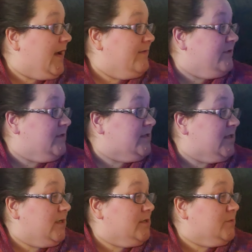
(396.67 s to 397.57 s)
and
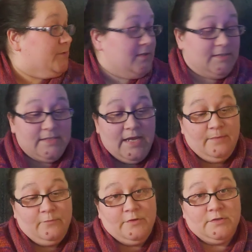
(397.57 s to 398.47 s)
6 were the
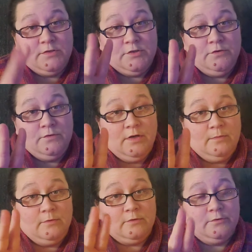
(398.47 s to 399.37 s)
same with 2
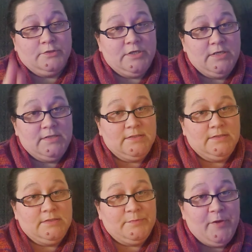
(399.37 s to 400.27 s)
double crochets in
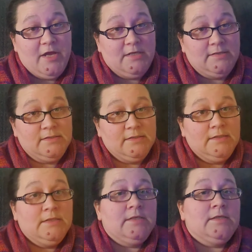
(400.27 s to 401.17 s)
the space.
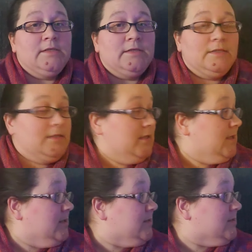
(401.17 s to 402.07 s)
Then
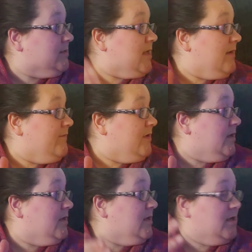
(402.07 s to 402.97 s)
the
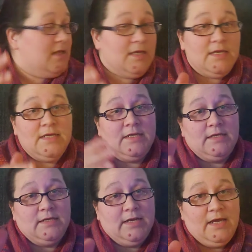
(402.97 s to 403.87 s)
7, 8,
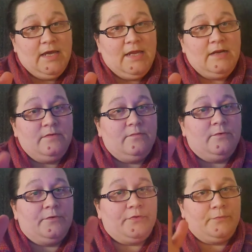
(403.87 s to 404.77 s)
and 9
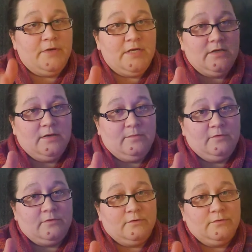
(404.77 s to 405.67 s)
were 3 double
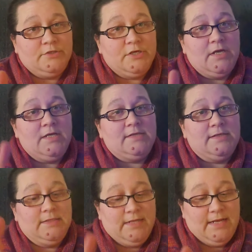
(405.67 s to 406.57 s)
crochets
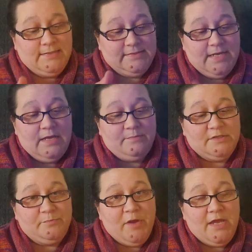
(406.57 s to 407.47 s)
in that same
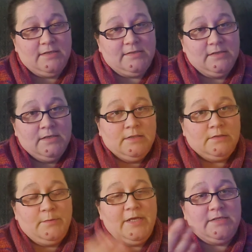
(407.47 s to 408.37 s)
space.
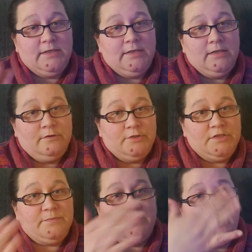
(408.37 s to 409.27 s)
So basically,
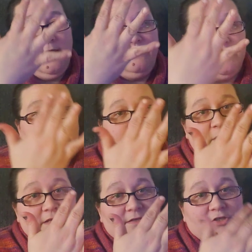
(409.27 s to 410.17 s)
they have just
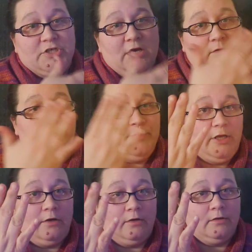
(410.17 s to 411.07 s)
made the shell
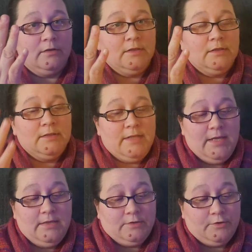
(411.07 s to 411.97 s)
bigger.
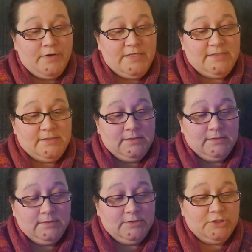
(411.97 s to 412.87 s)
They increased
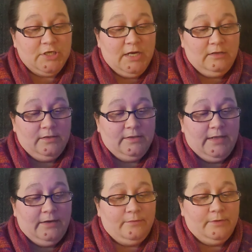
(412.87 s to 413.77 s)
the shell in
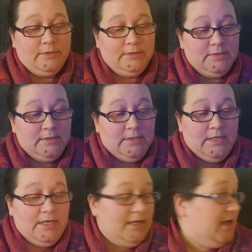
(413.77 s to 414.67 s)
that one.
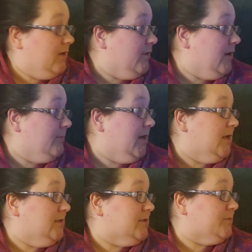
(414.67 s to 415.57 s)
And now I'm
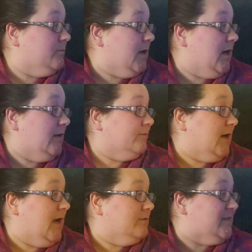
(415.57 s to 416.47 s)
on
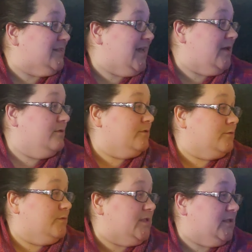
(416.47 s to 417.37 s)
rounds 10
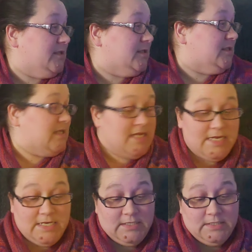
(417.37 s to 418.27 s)
through
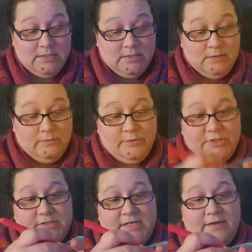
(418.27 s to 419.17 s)
16,
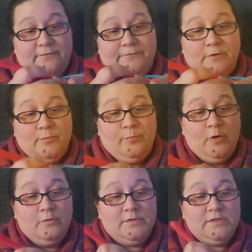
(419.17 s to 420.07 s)
which is that front
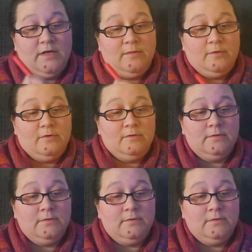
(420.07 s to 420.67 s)
post double